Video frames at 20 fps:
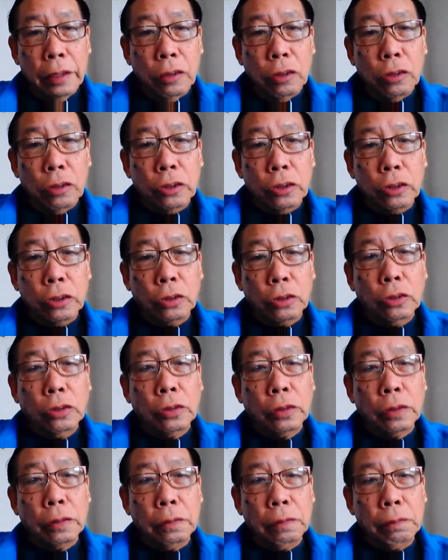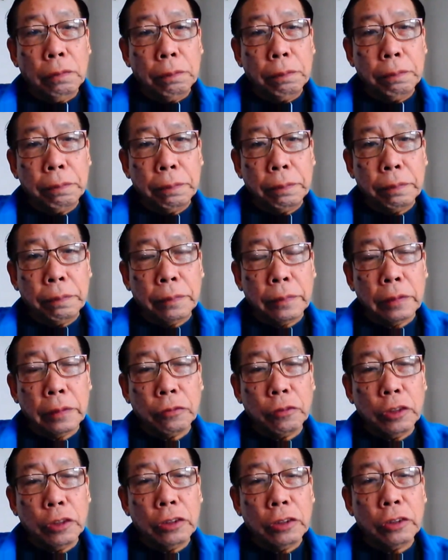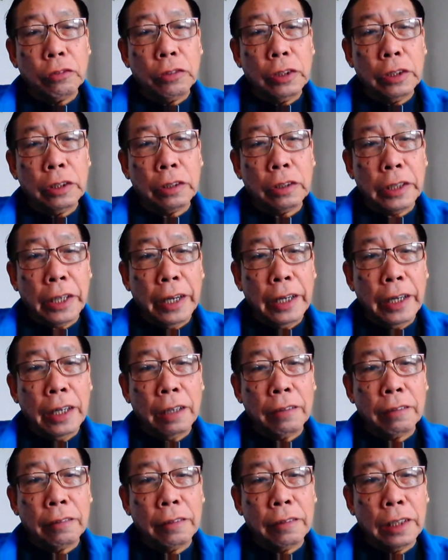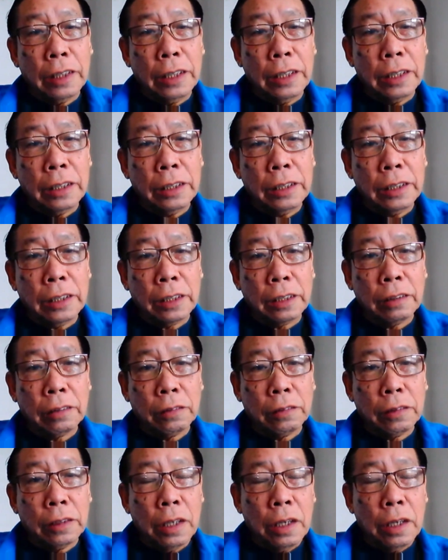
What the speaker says: And also, we also want to thank our leaders.